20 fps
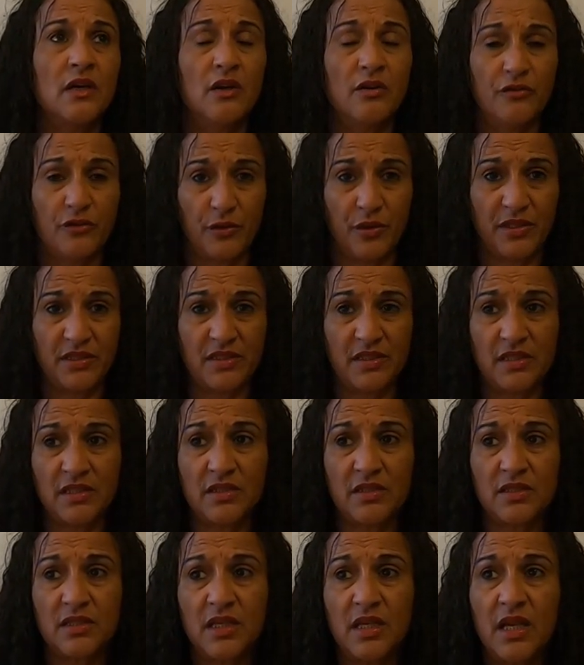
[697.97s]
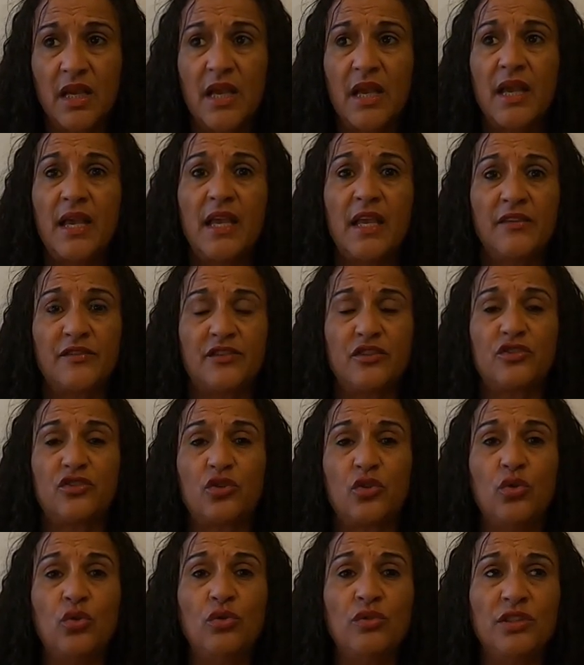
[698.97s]
For instance, if the
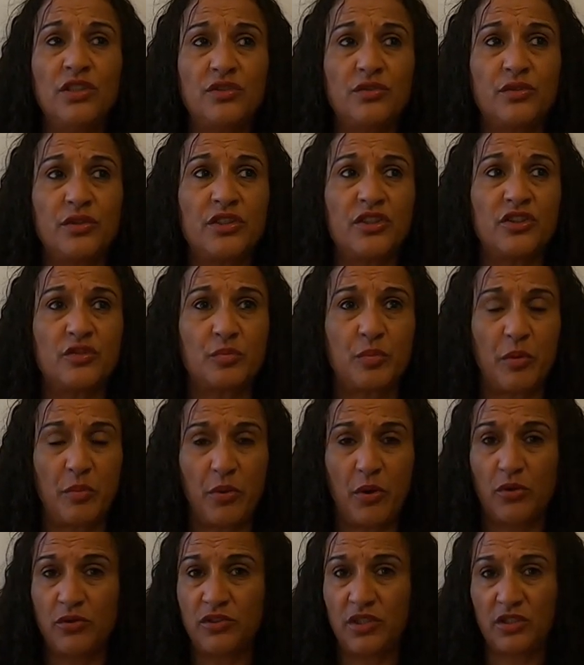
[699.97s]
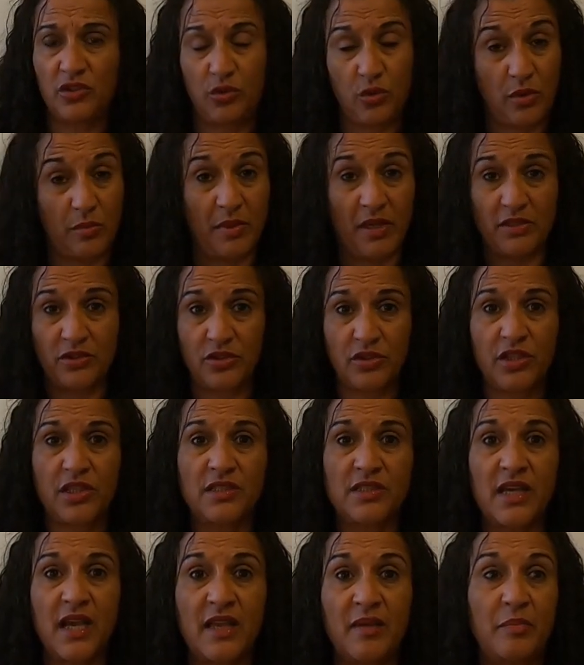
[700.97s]
school district is proposing to amend your
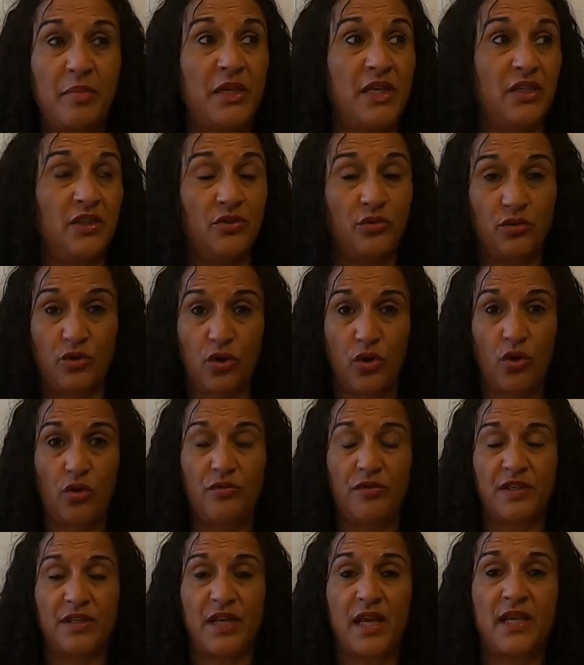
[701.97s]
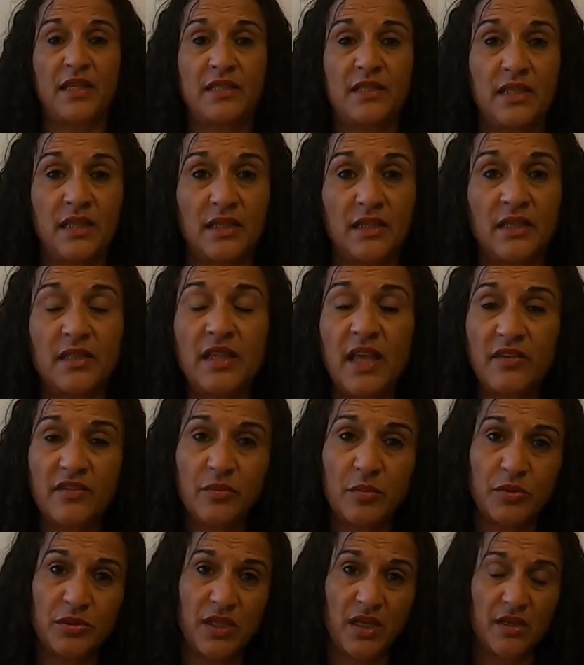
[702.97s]
kid's IEP due to COVID-19, they have
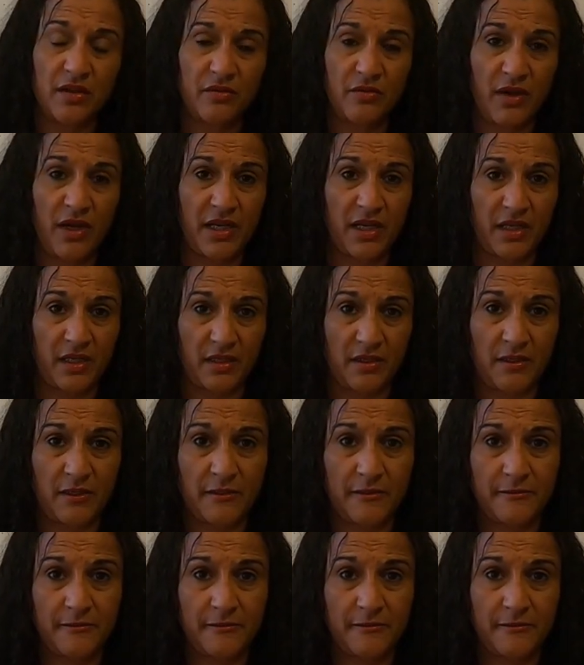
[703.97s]
to put that in writing.